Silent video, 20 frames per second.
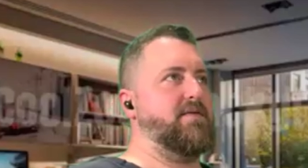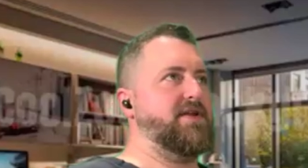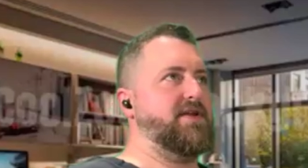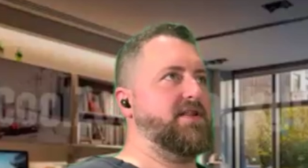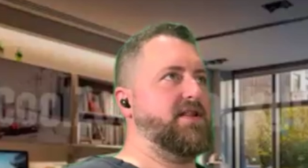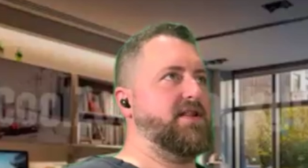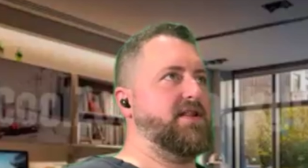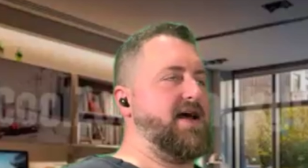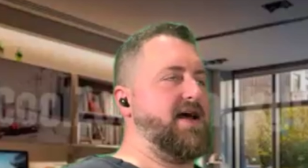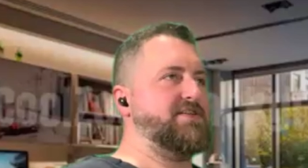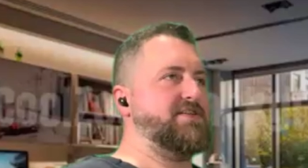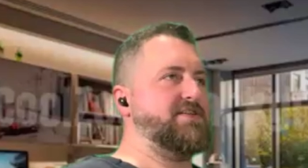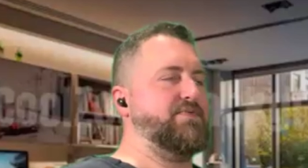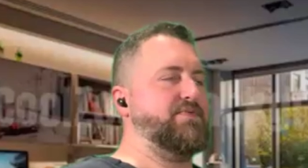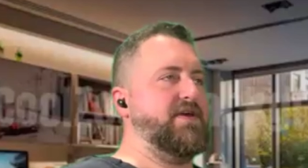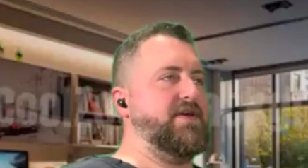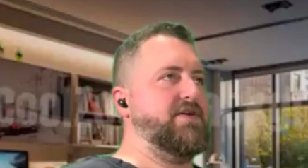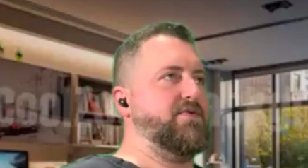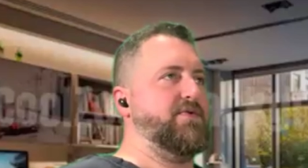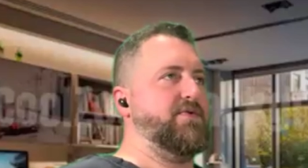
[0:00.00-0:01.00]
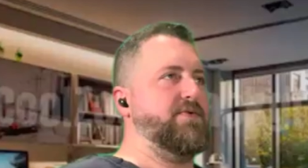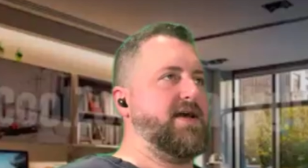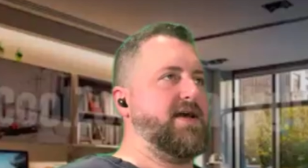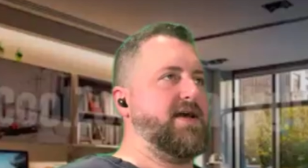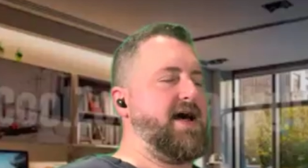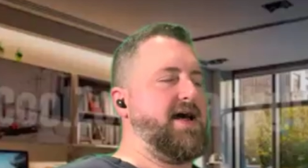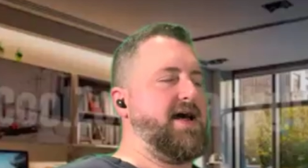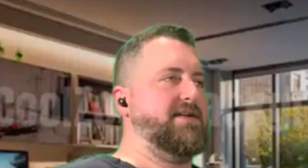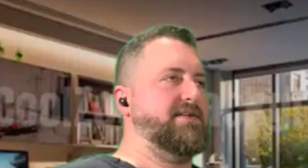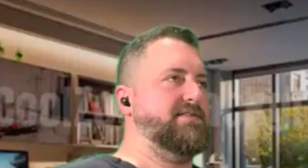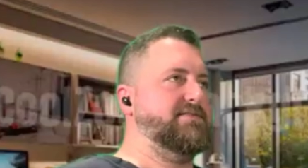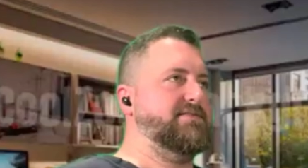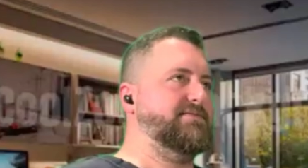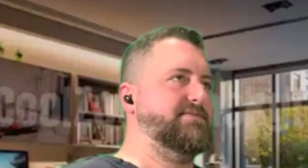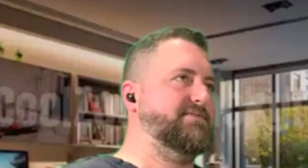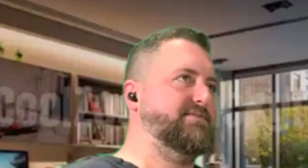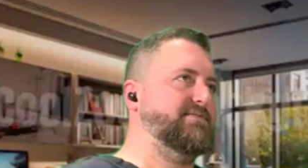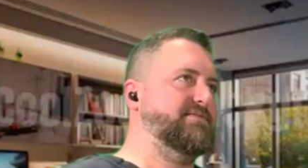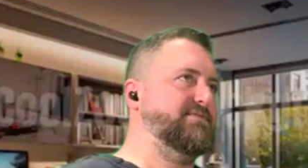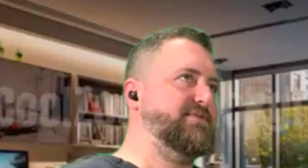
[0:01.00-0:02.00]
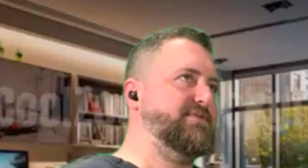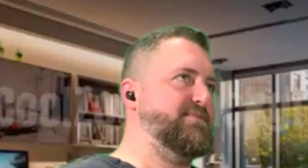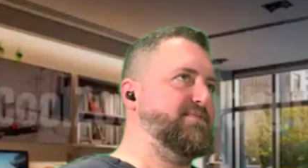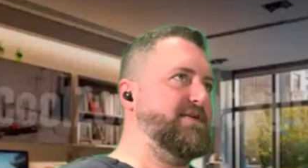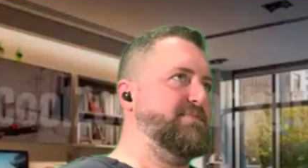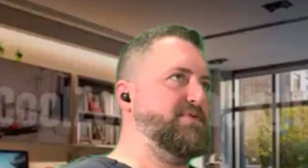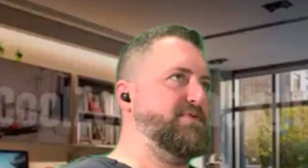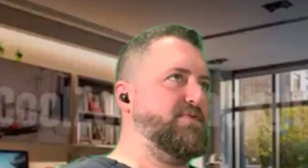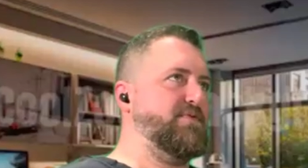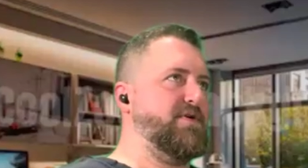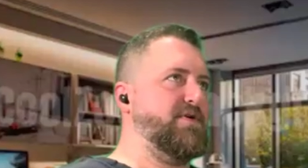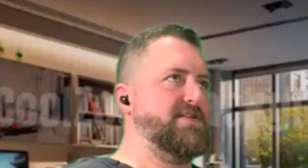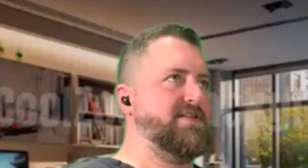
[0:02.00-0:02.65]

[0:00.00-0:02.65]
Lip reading: Omni last week. What do we got? What do people